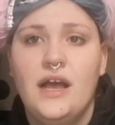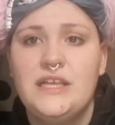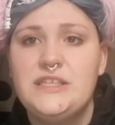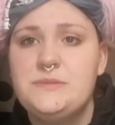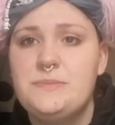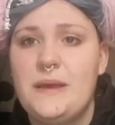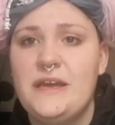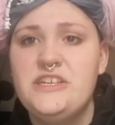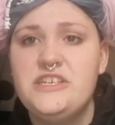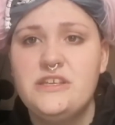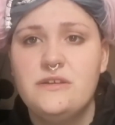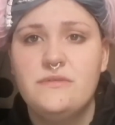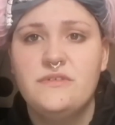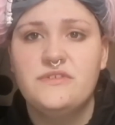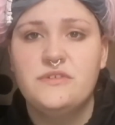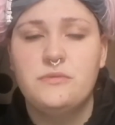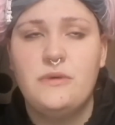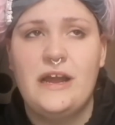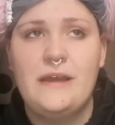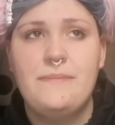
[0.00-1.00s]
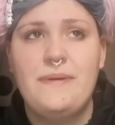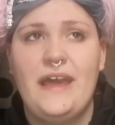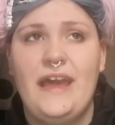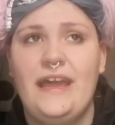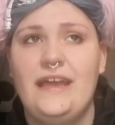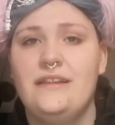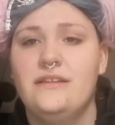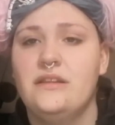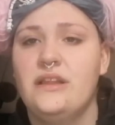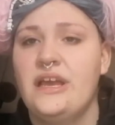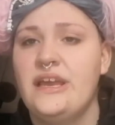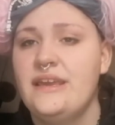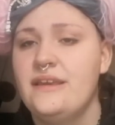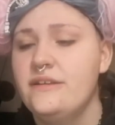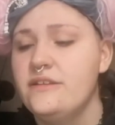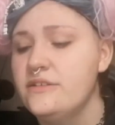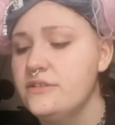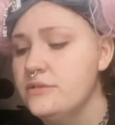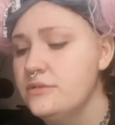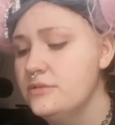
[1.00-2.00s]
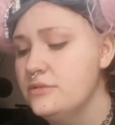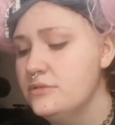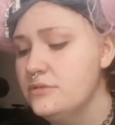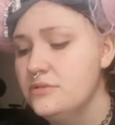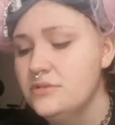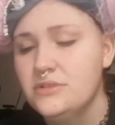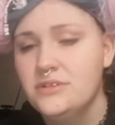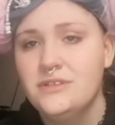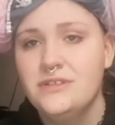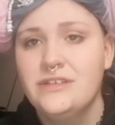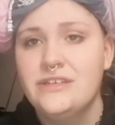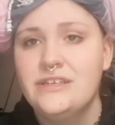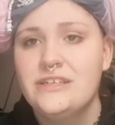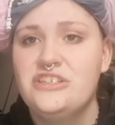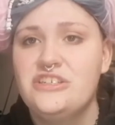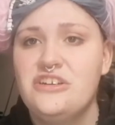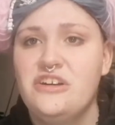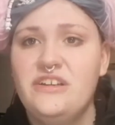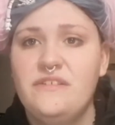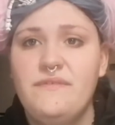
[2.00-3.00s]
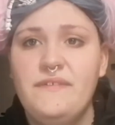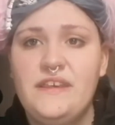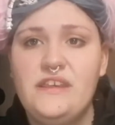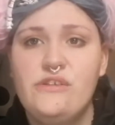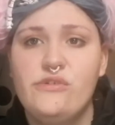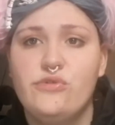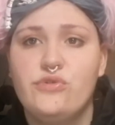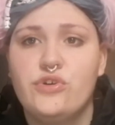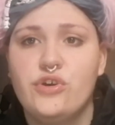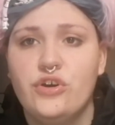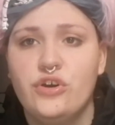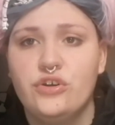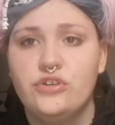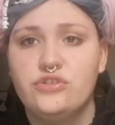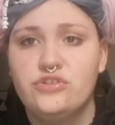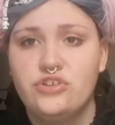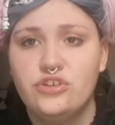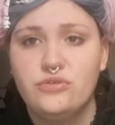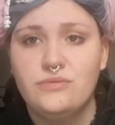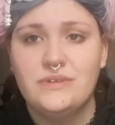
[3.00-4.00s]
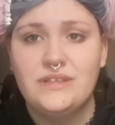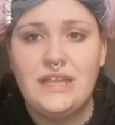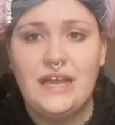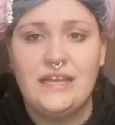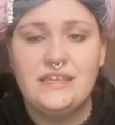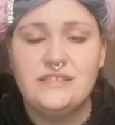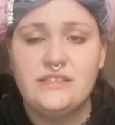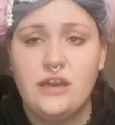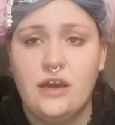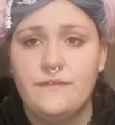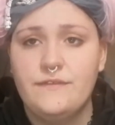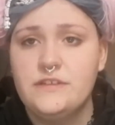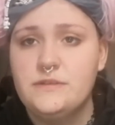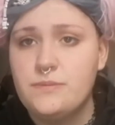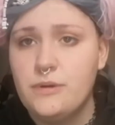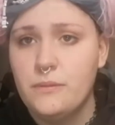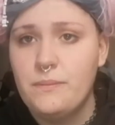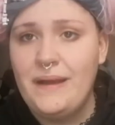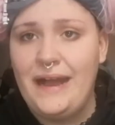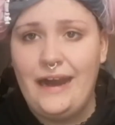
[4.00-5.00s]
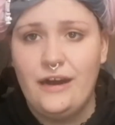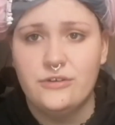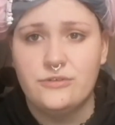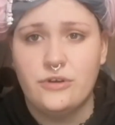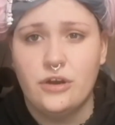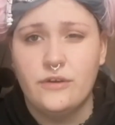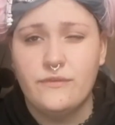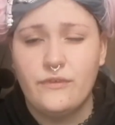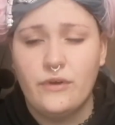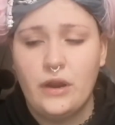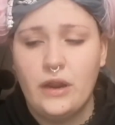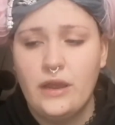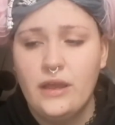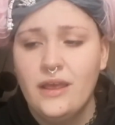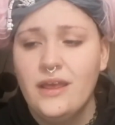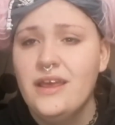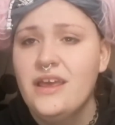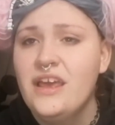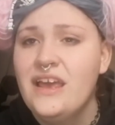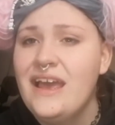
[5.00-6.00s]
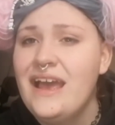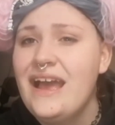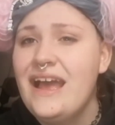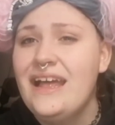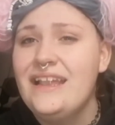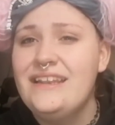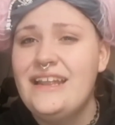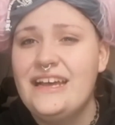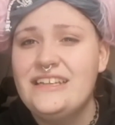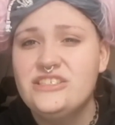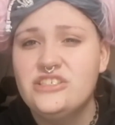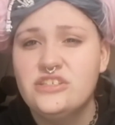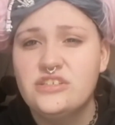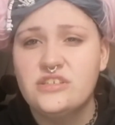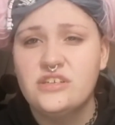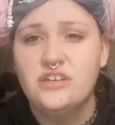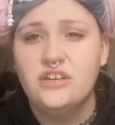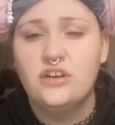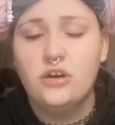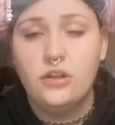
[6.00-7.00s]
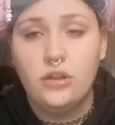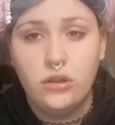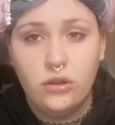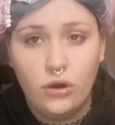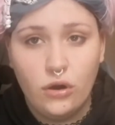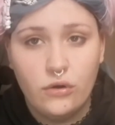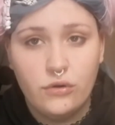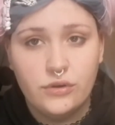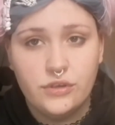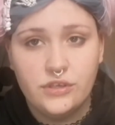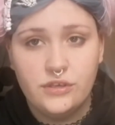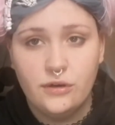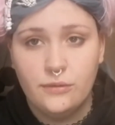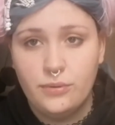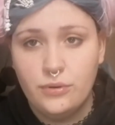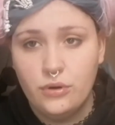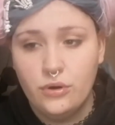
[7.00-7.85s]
Especially with the white paint, like, the only thing you could do with that stuff is put powder over it. And that's just gonna clog your